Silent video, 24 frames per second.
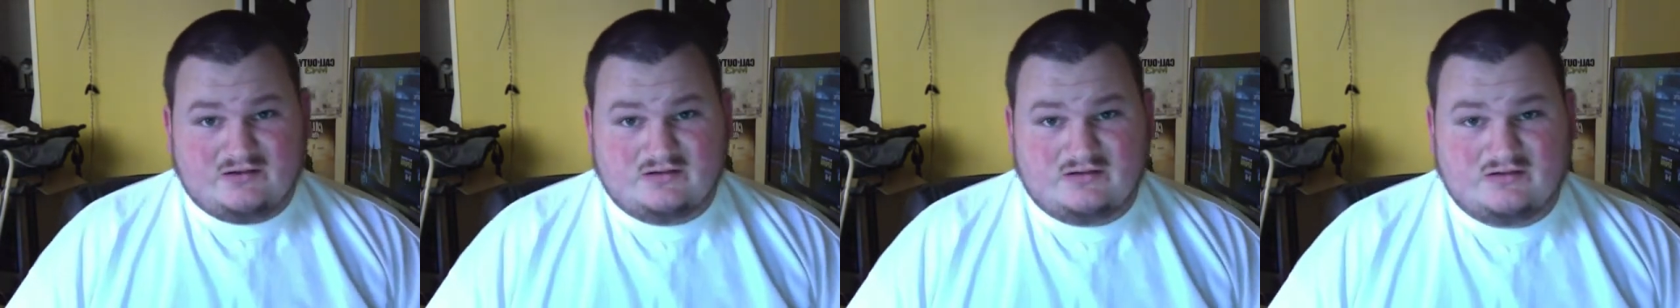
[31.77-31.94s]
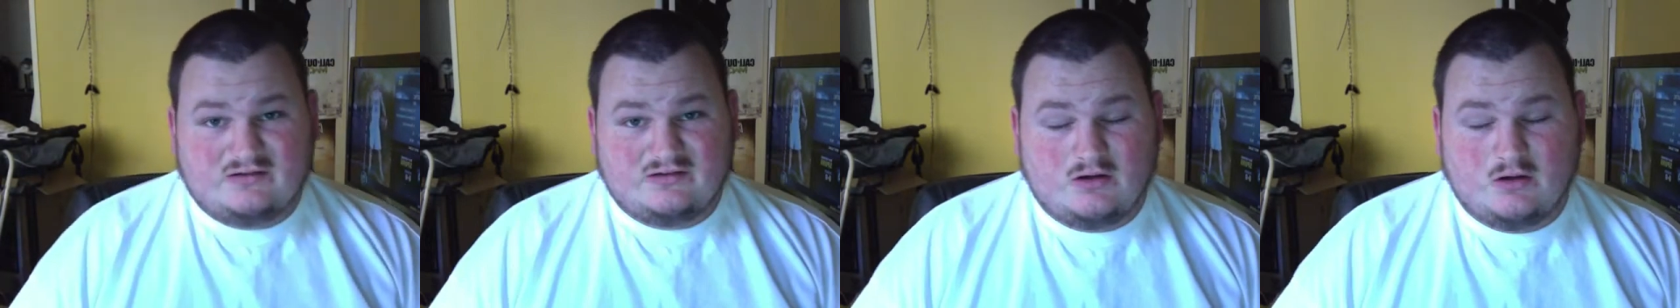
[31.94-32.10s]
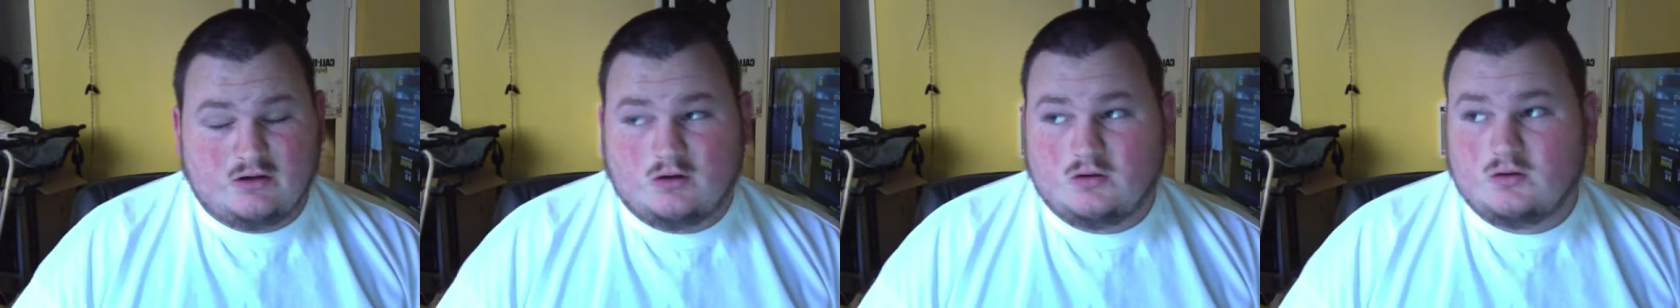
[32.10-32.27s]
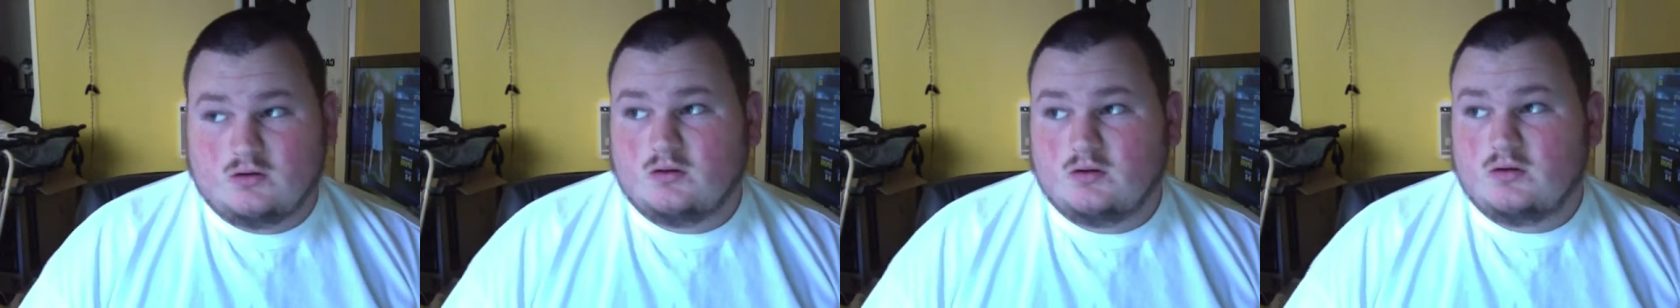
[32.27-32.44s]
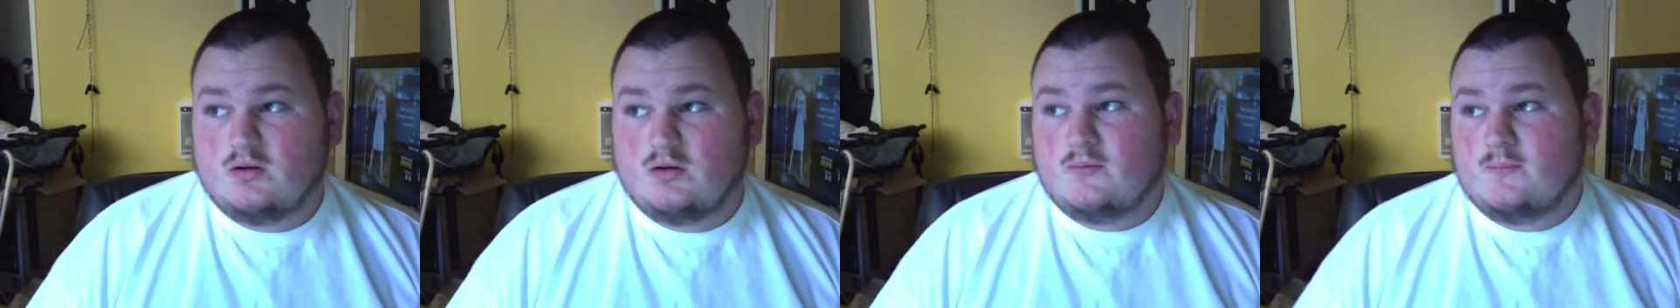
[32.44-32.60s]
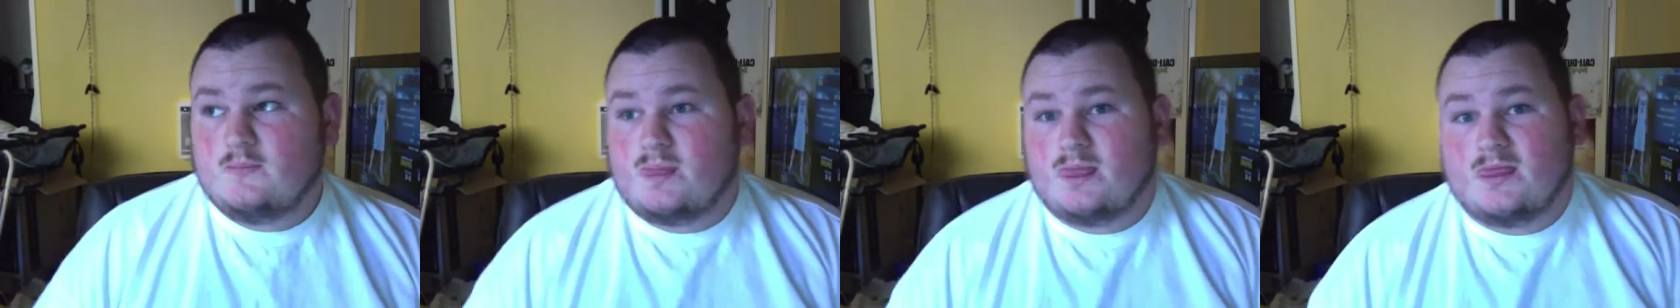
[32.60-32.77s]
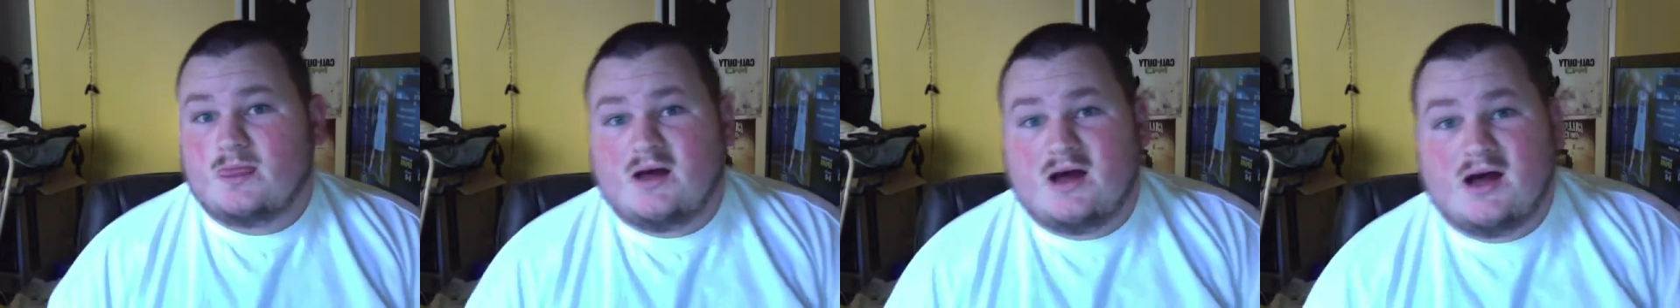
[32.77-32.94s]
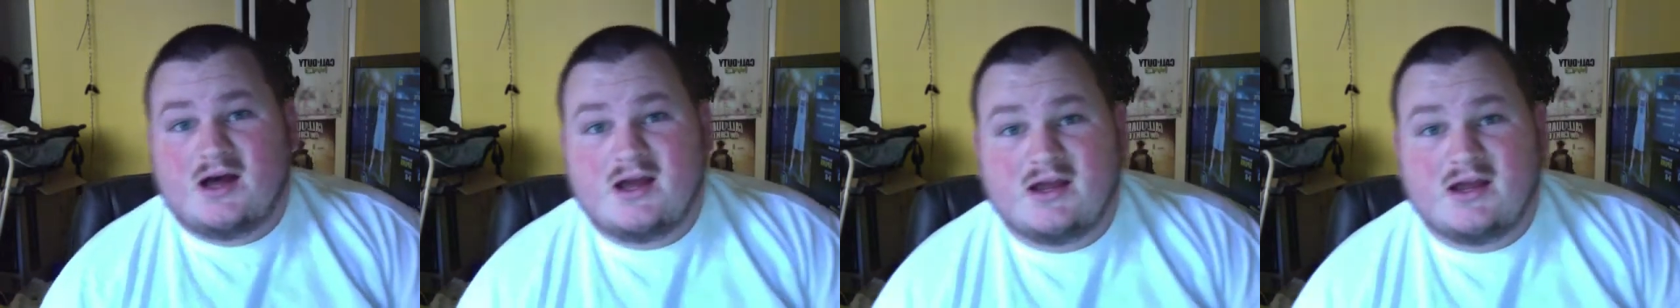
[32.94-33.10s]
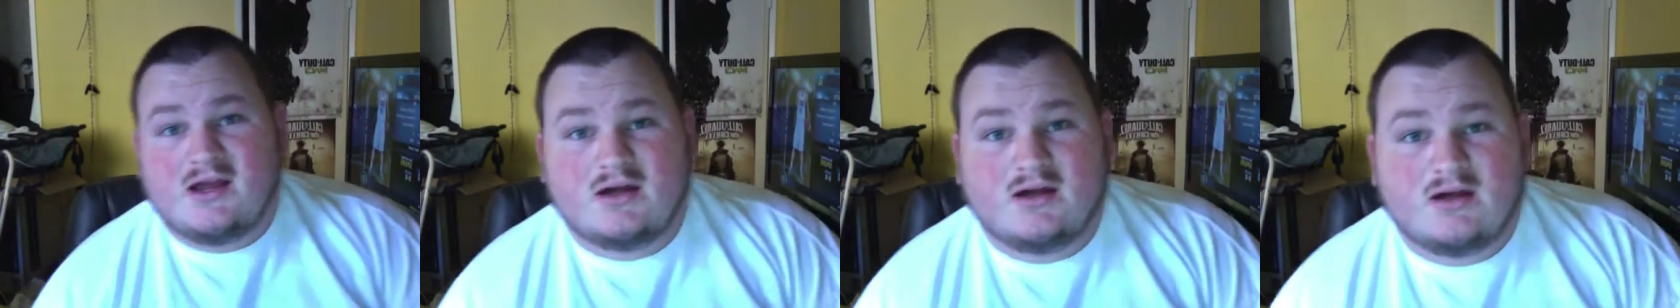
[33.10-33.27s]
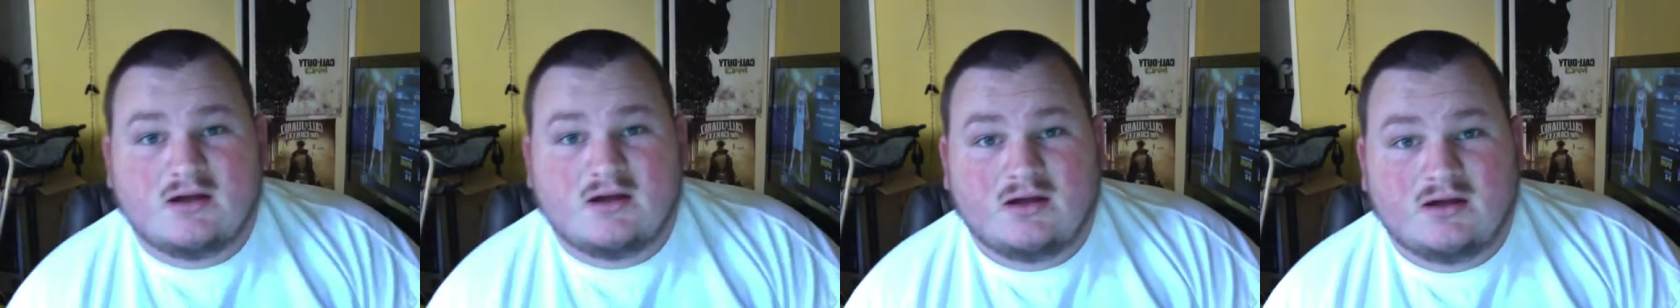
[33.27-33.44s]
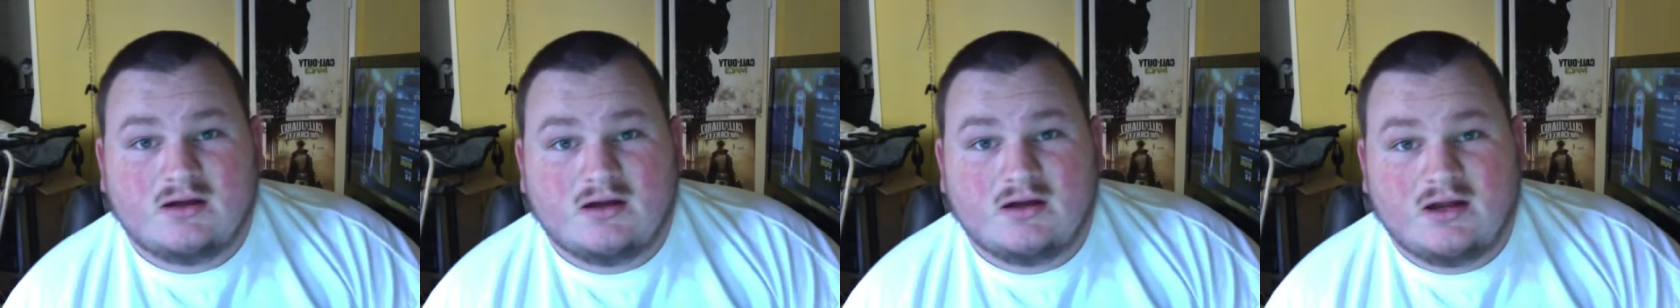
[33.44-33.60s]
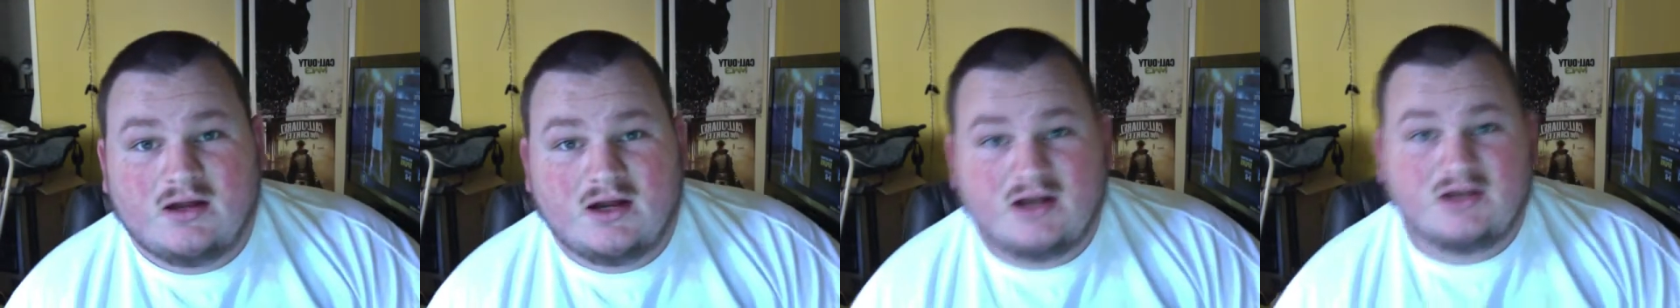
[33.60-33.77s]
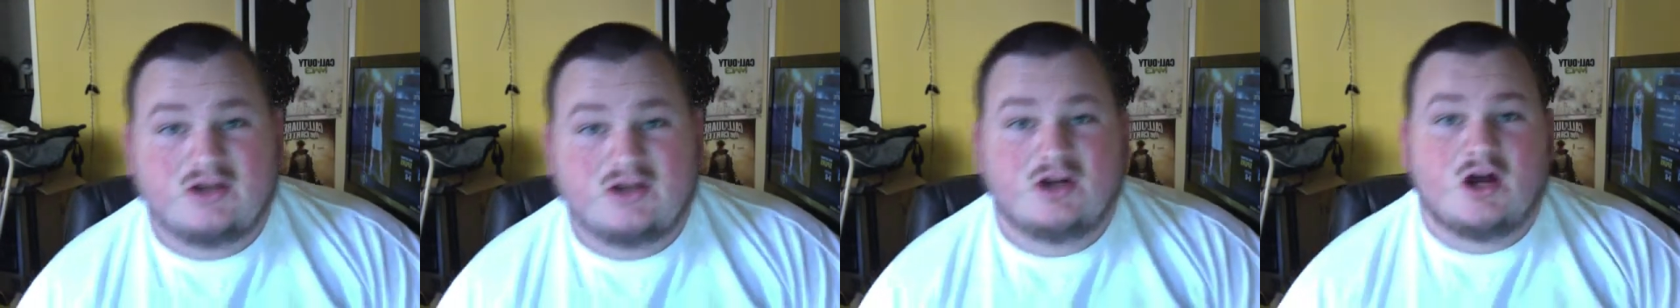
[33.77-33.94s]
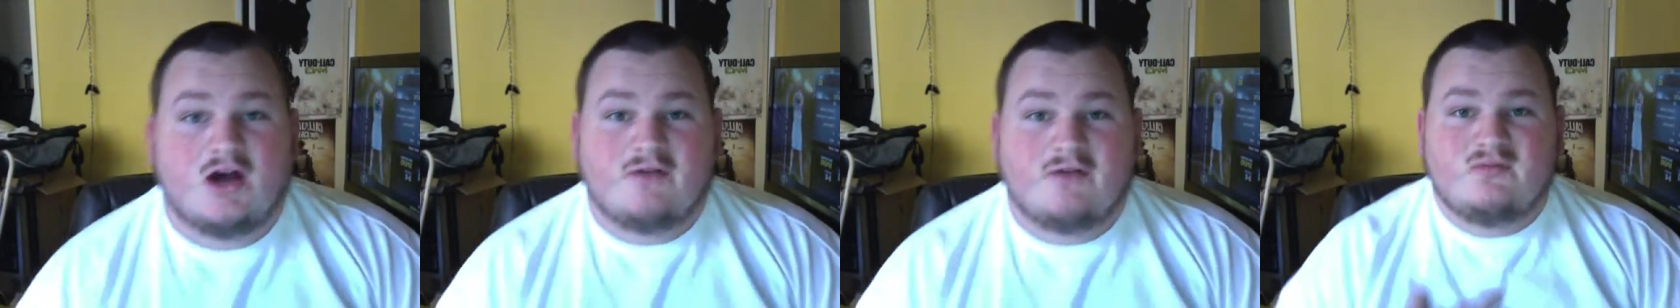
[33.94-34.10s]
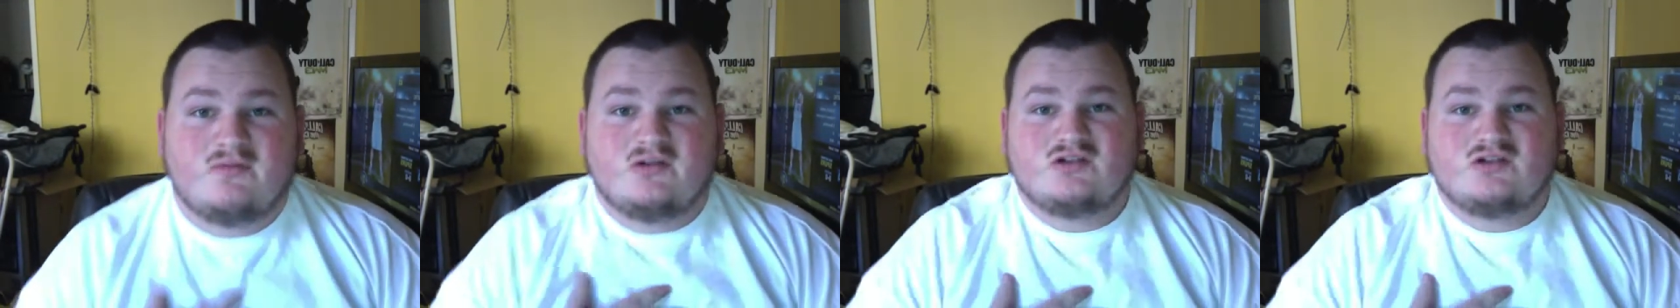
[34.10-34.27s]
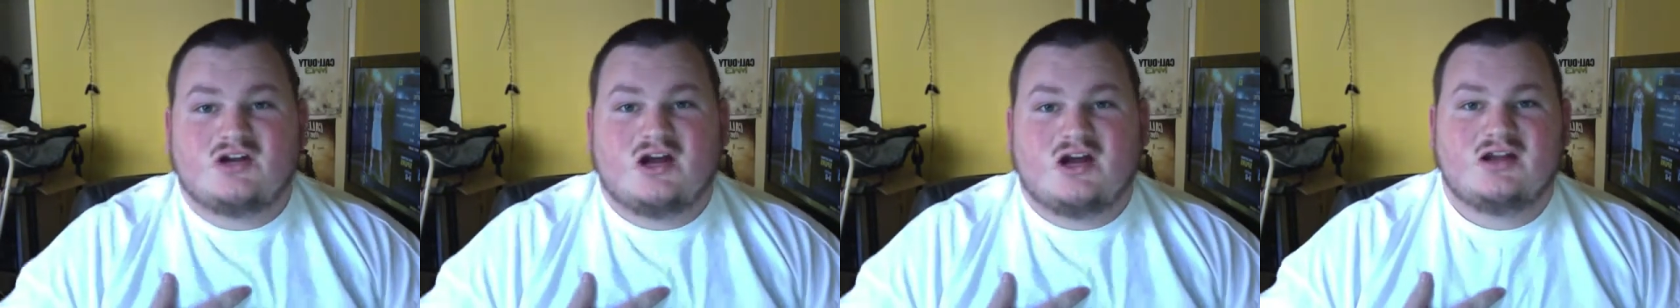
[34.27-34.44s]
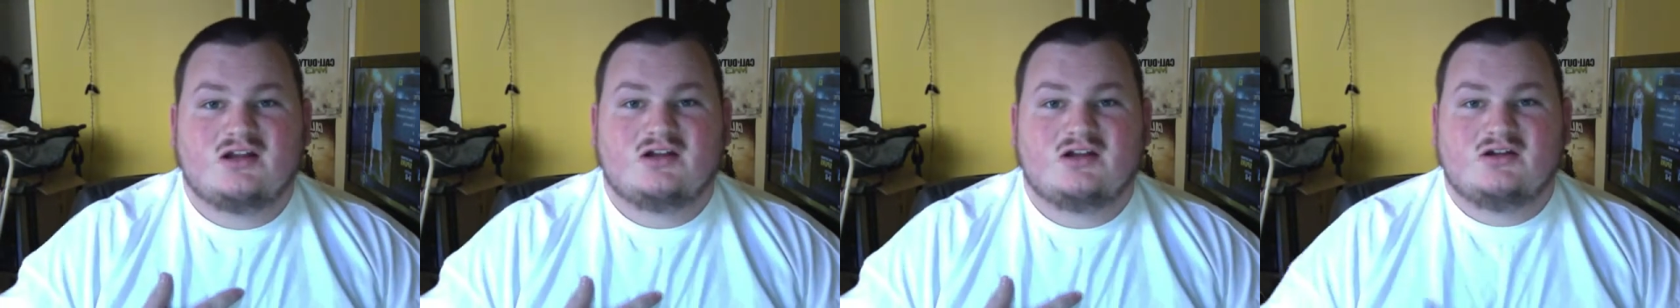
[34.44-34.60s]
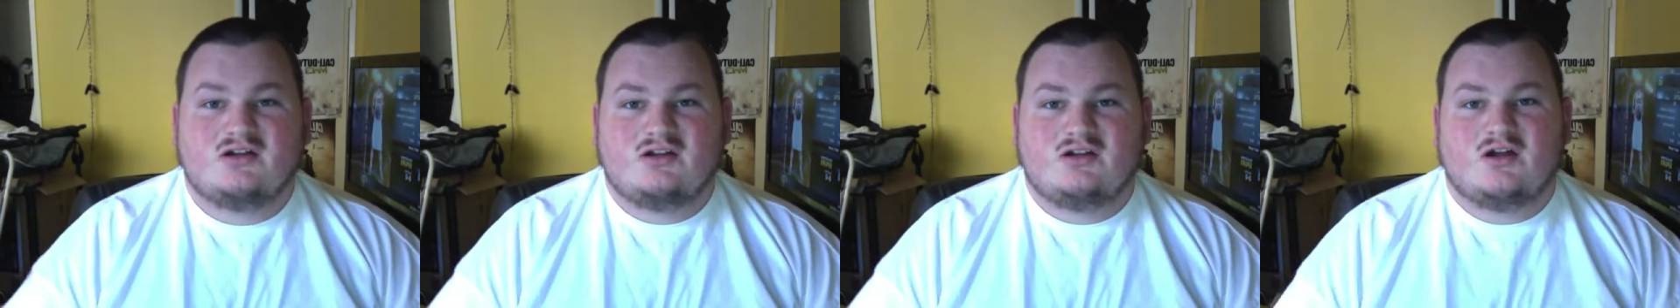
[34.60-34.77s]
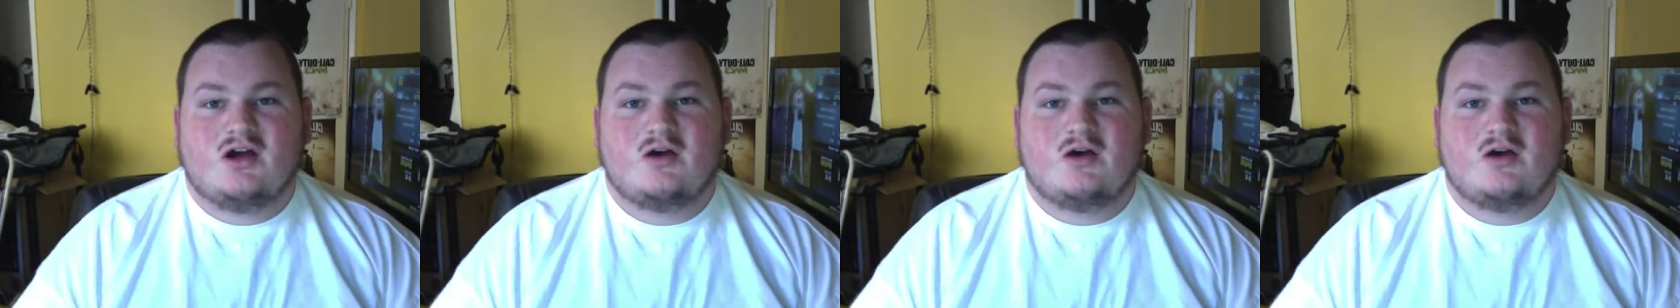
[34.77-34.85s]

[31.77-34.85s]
So I've been trying to,